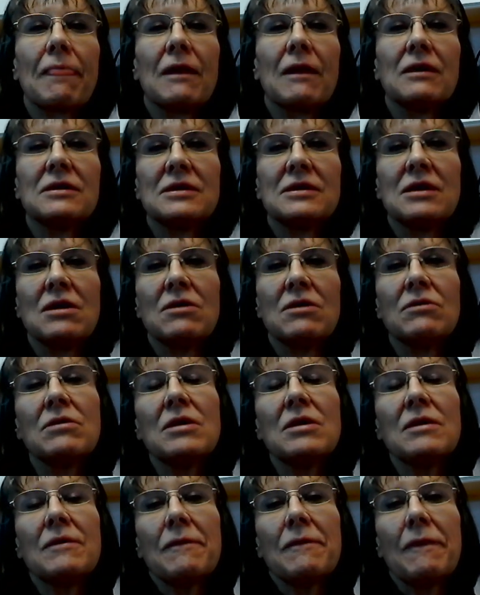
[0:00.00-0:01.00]

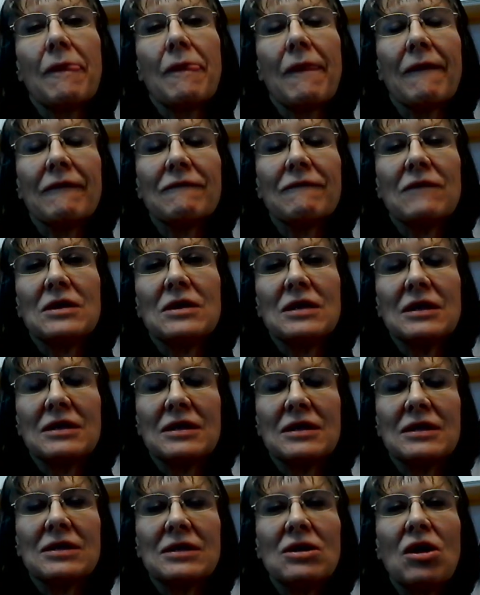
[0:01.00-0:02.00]
So to
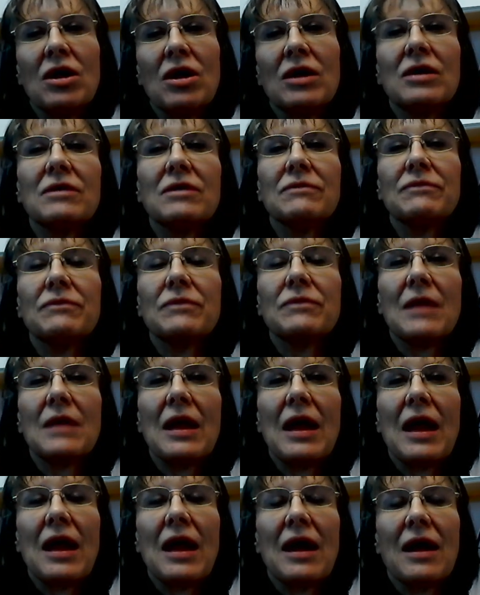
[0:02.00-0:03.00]
start,
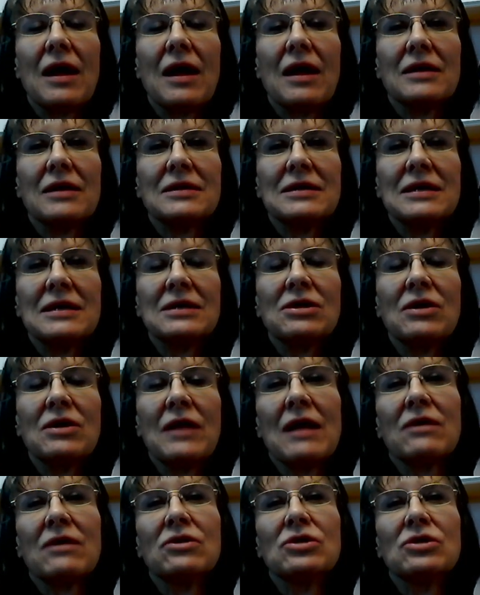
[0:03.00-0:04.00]
seasonal
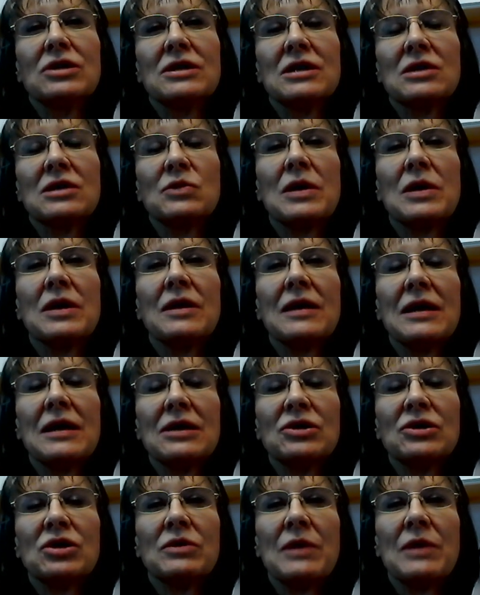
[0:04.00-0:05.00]
allergies as well
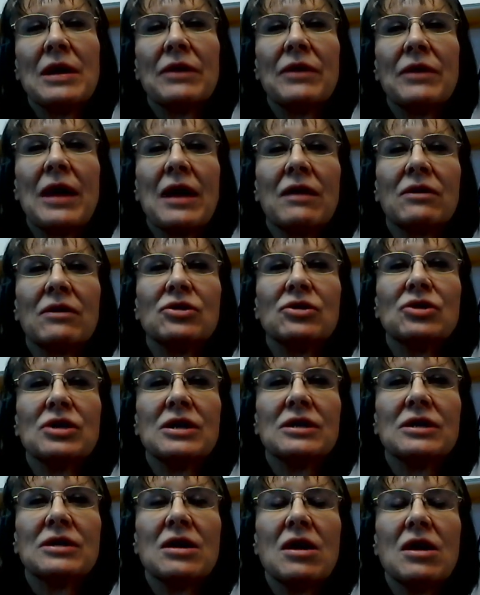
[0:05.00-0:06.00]
as year-round
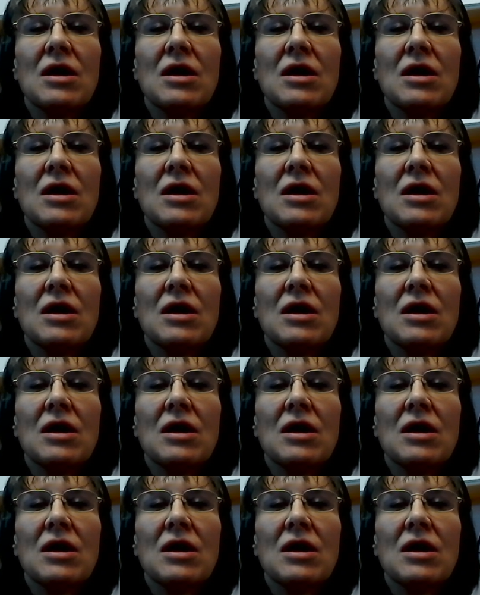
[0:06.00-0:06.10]
allergies